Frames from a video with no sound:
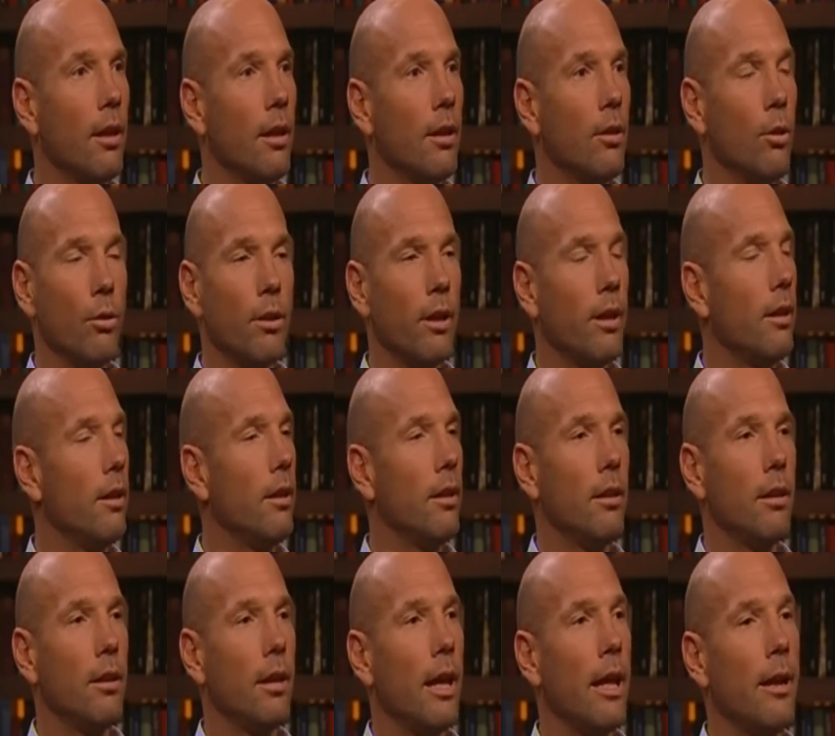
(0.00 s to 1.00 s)
Look,
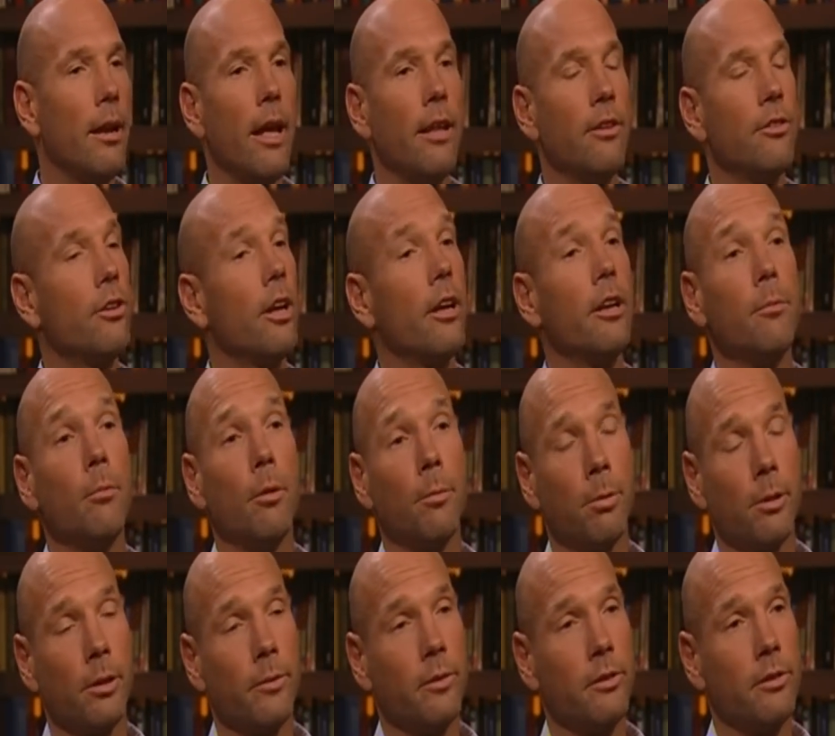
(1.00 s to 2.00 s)
and so did my
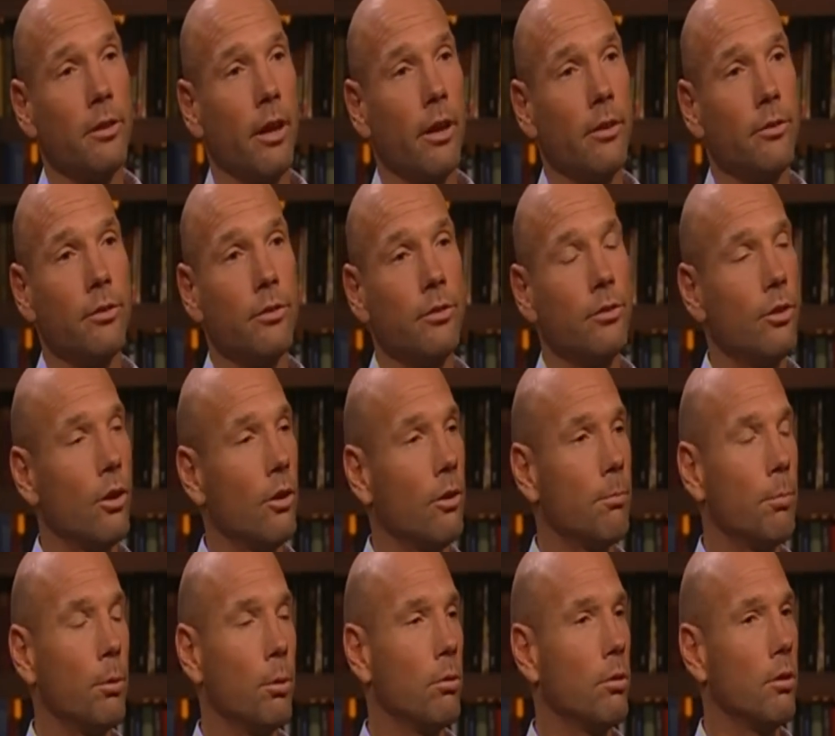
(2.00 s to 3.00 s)
previous coaches.
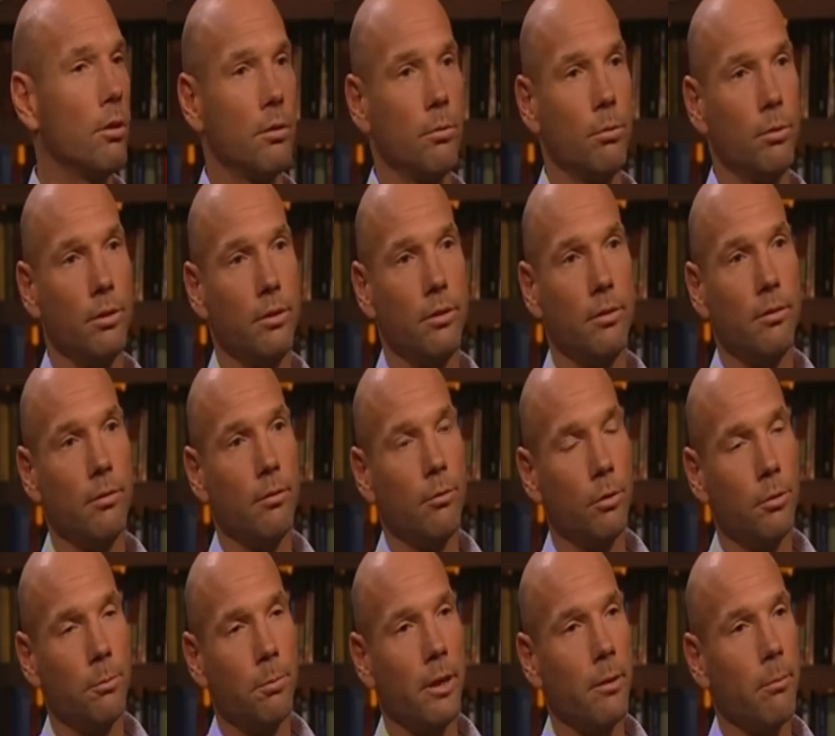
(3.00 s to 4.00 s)
Doc Baldock
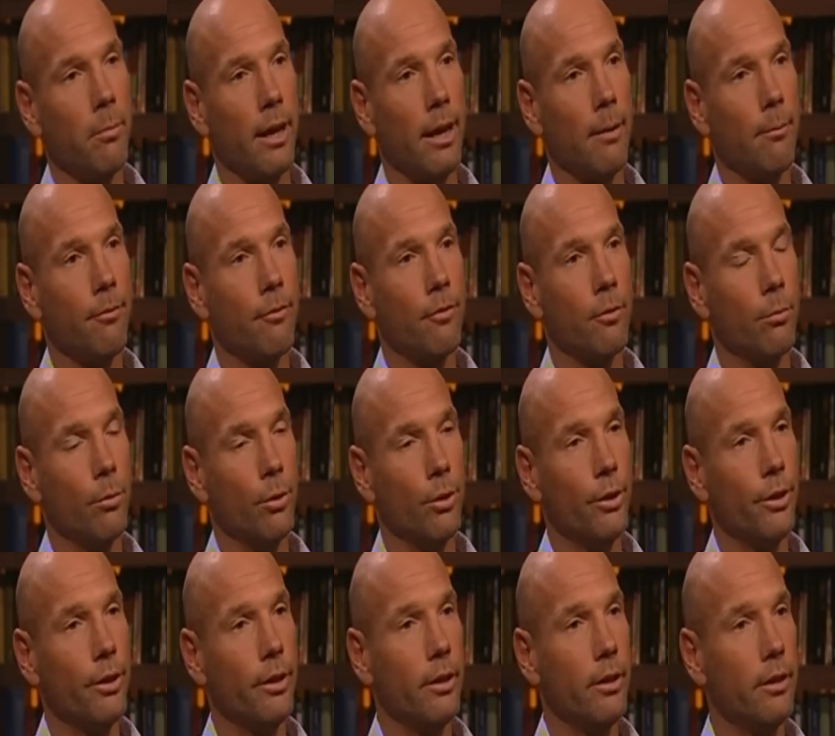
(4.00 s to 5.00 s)
would pick me up from
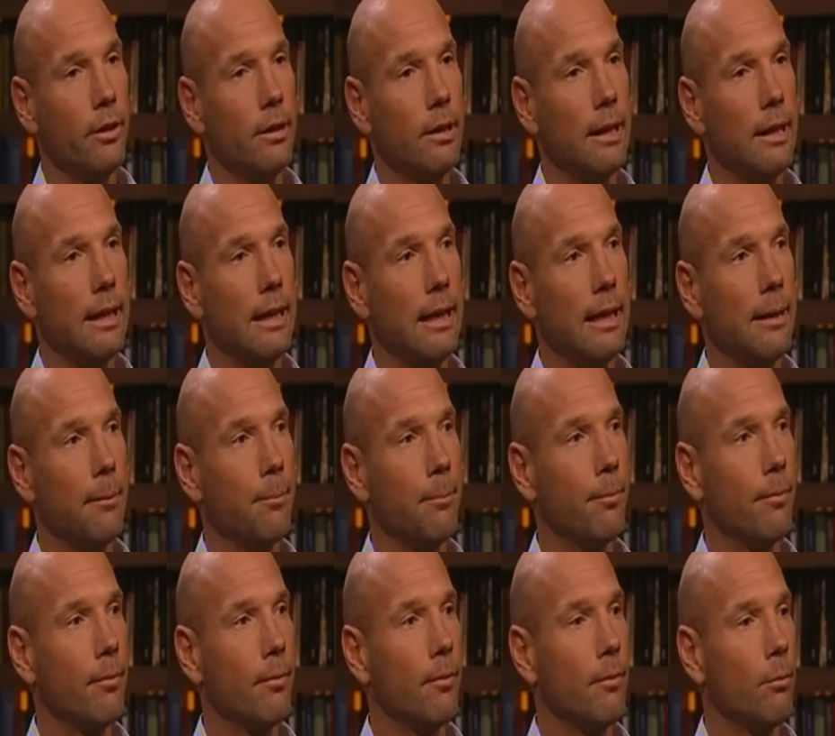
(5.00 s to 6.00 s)
work
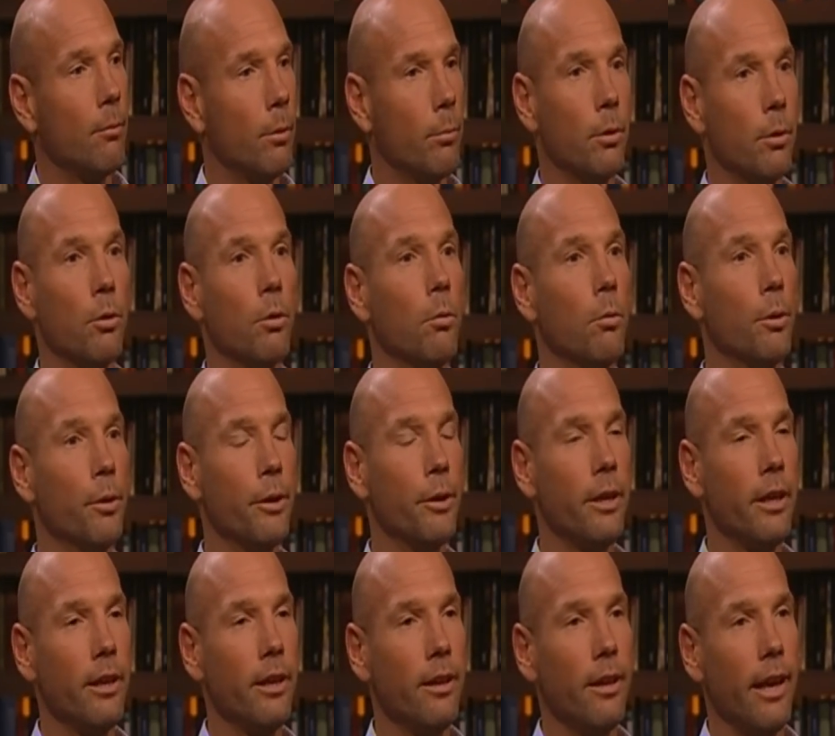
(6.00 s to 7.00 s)
when we were all
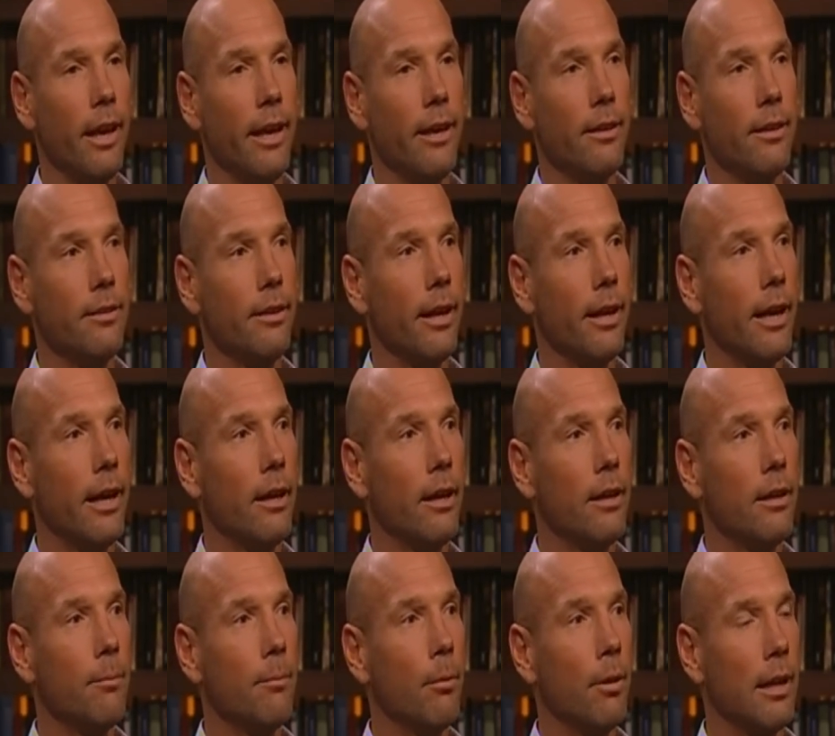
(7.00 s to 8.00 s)
working, and
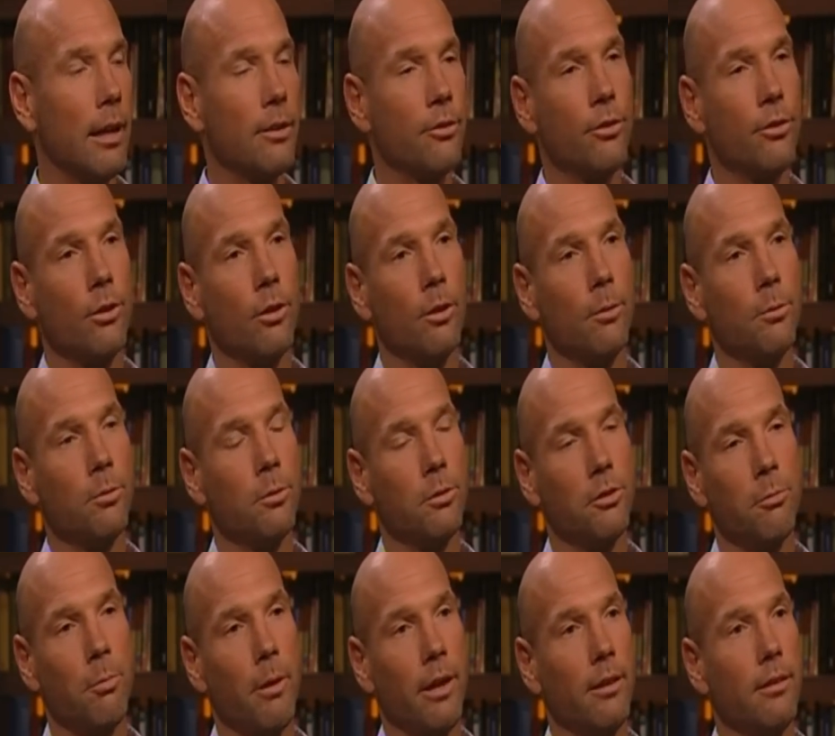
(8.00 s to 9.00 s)
my lunch times were
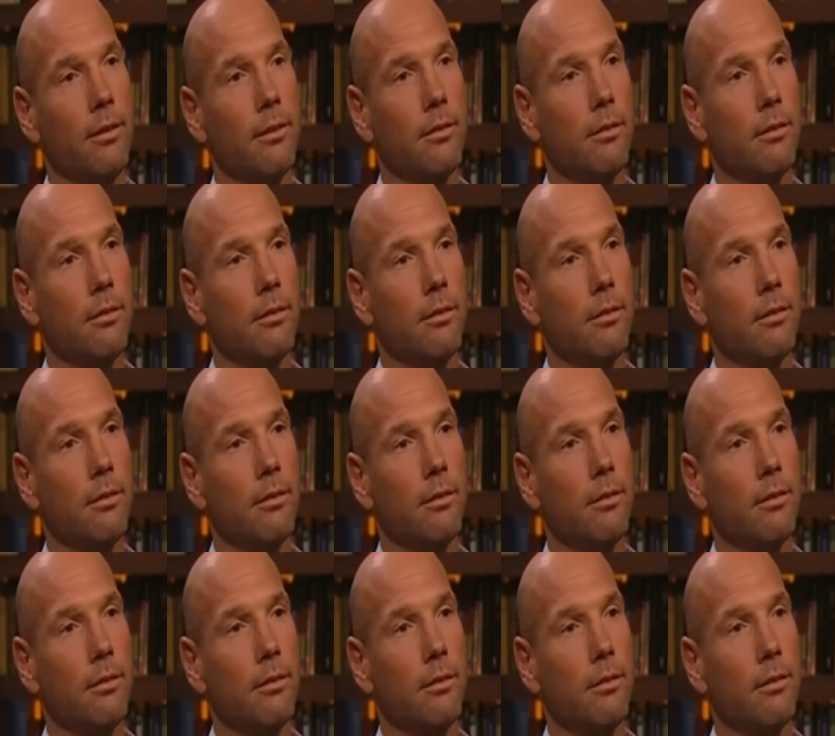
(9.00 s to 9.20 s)
spent